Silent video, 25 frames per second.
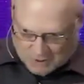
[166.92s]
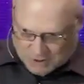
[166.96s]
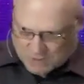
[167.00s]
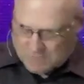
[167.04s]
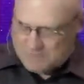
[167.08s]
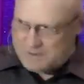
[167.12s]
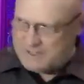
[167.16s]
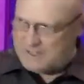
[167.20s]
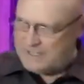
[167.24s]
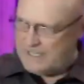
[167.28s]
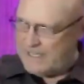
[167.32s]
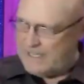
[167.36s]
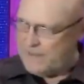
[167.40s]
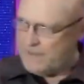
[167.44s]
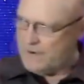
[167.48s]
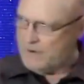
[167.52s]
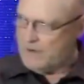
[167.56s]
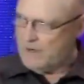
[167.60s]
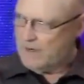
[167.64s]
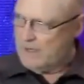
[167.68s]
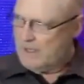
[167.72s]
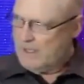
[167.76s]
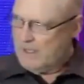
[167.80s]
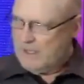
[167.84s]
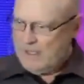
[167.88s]
them together.
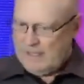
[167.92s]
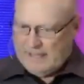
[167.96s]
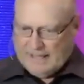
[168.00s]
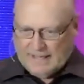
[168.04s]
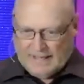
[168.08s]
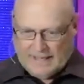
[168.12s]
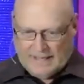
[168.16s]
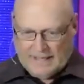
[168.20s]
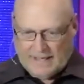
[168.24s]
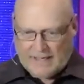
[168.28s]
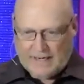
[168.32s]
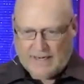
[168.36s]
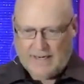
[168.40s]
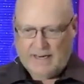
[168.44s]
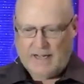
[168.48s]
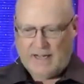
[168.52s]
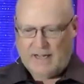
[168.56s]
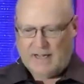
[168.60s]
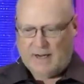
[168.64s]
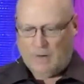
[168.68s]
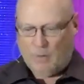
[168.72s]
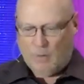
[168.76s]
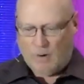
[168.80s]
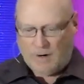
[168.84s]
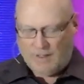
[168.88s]
And
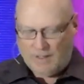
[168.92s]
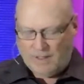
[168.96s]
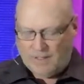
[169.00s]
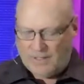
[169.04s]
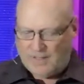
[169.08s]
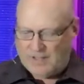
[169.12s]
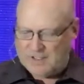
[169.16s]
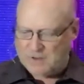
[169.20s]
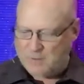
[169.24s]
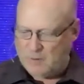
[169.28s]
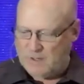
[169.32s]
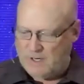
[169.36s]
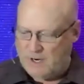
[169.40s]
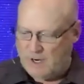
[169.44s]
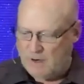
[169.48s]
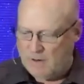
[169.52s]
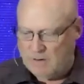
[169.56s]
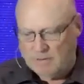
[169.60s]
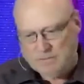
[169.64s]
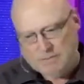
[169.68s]
uh, one of the things we know,